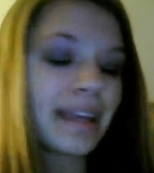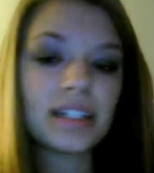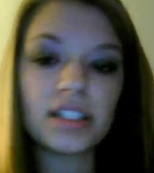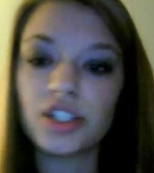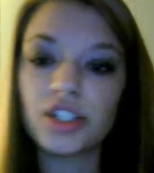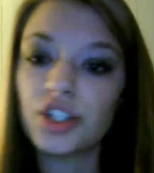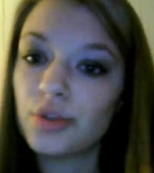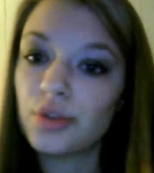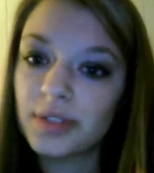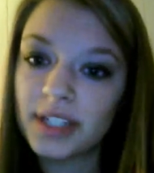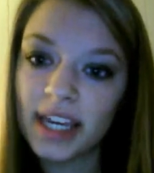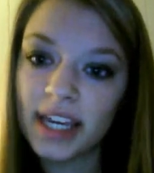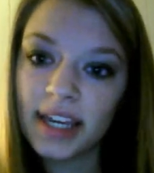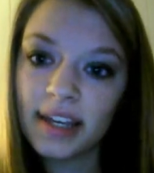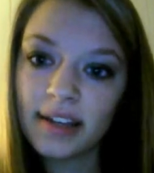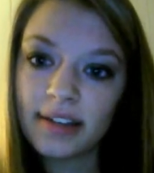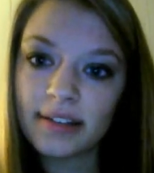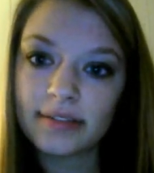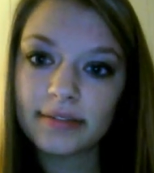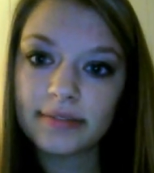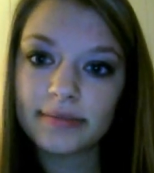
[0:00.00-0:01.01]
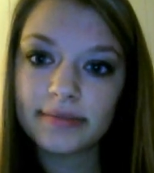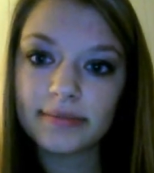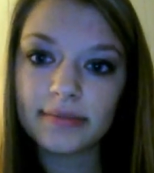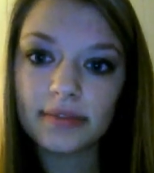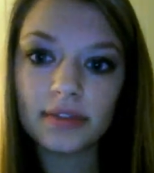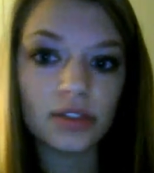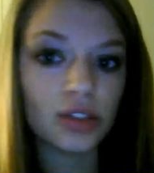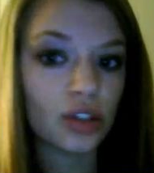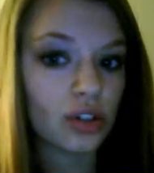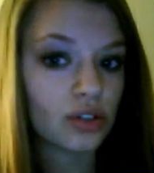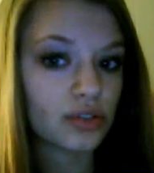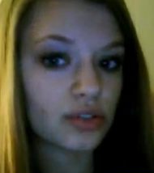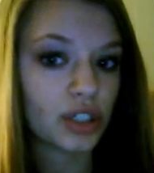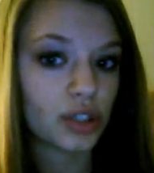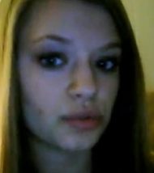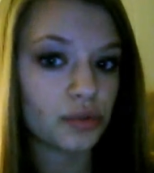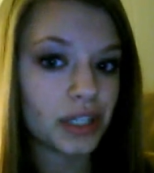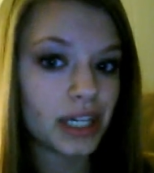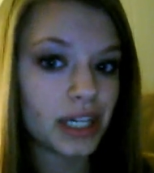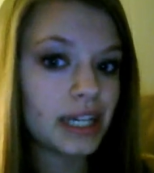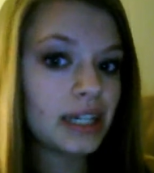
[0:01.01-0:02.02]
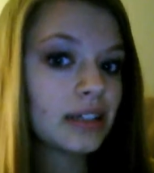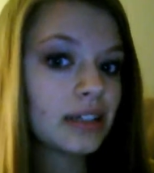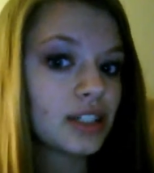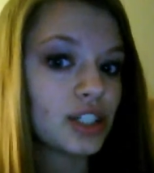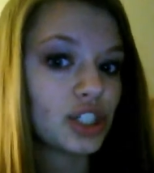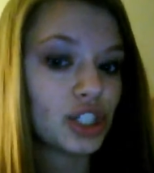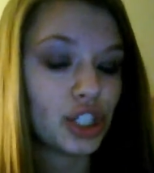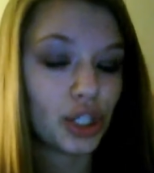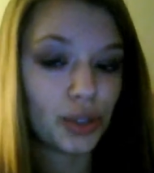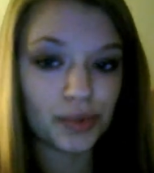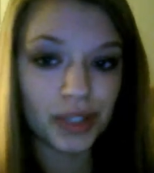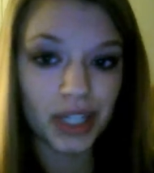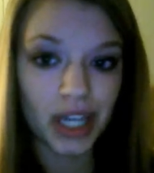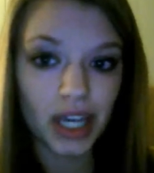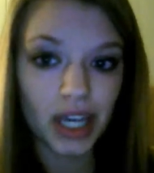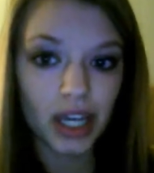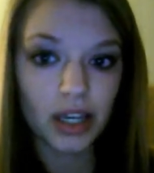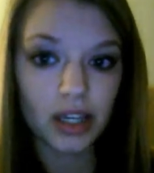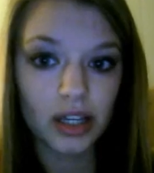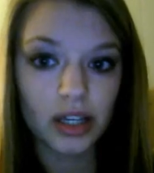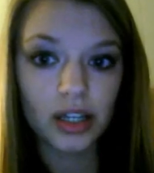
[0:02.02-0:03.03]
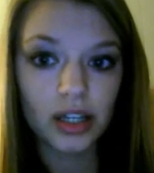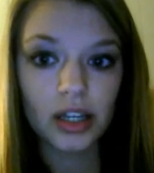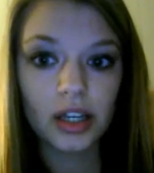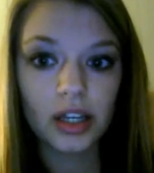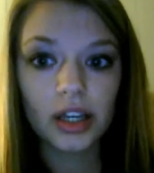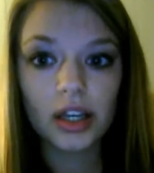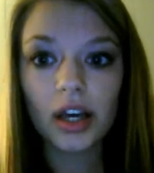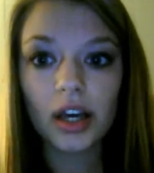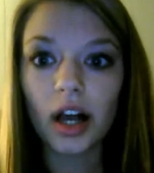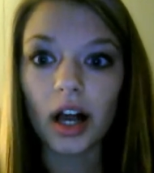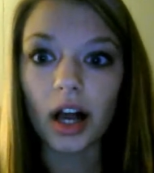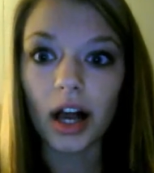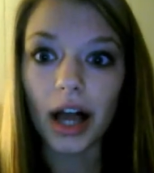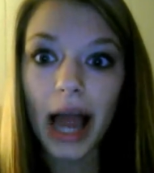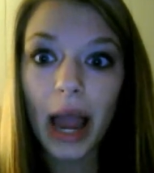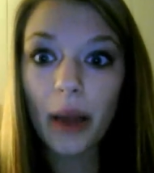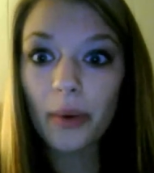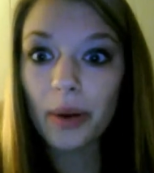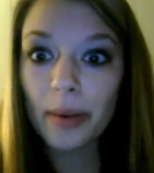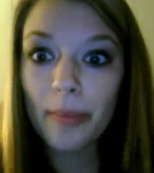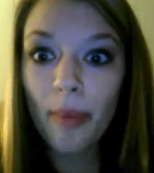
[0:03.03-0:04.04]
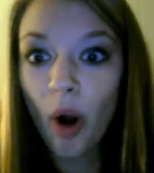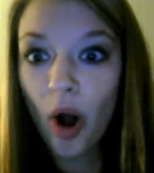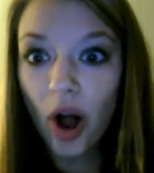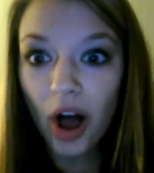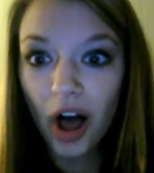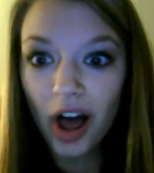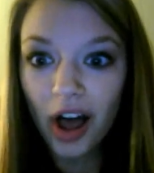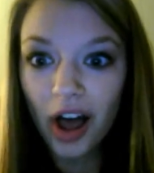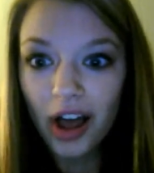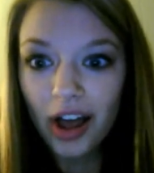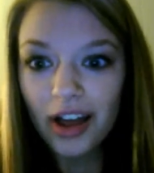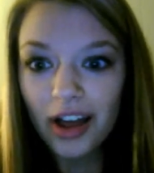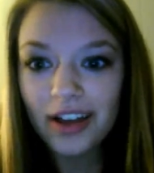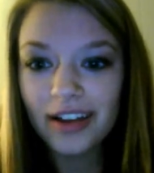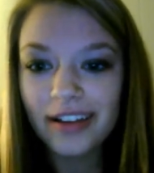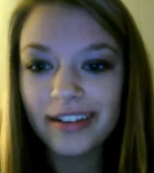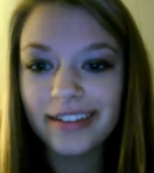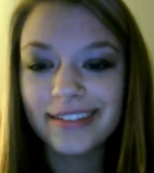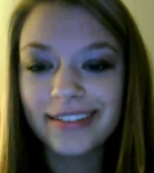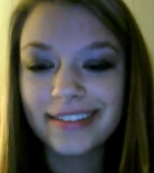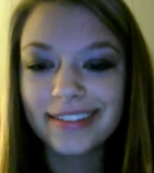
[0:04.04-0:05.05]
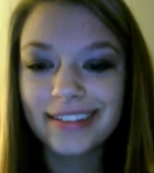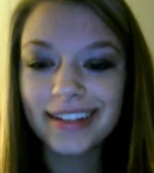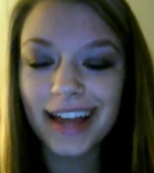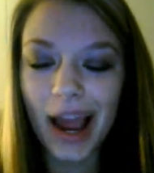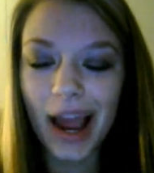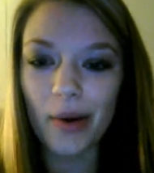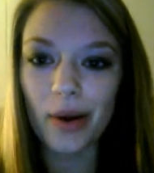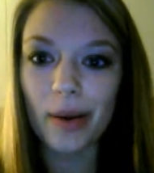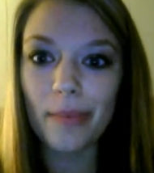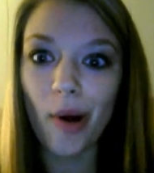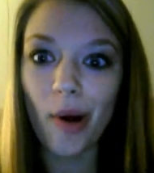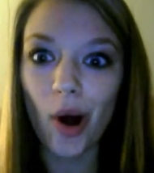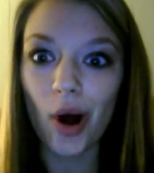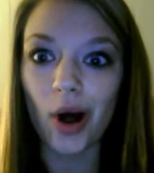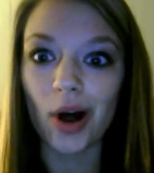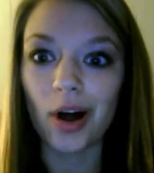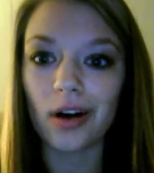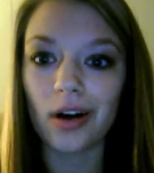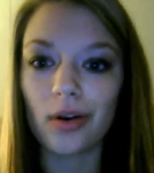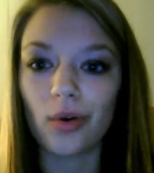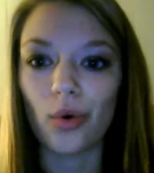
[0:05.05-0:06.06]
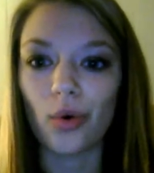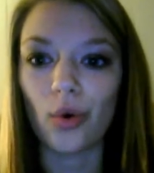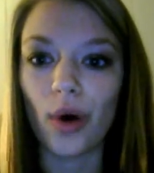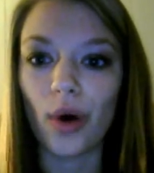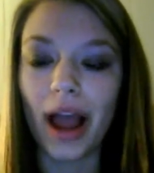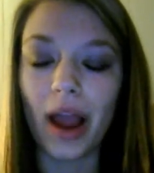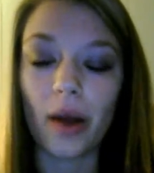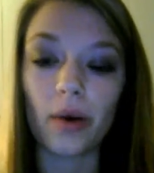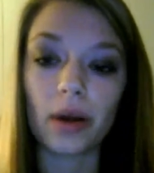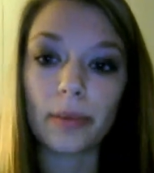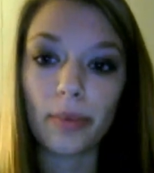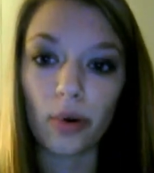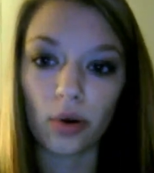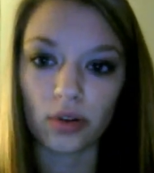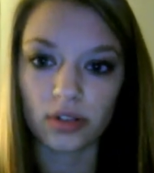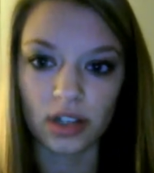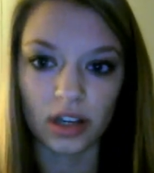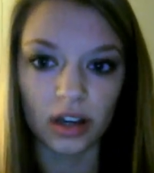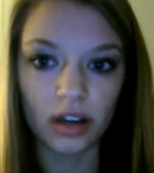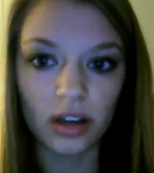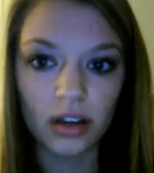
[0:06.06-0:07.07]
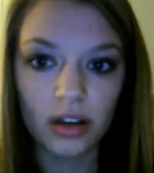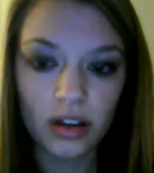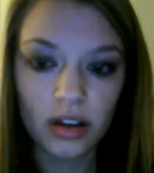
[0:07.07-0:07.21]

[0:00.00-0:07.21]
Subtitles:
duty, not duty, duty, Harry Potter, Harry Potter or Harry Potter.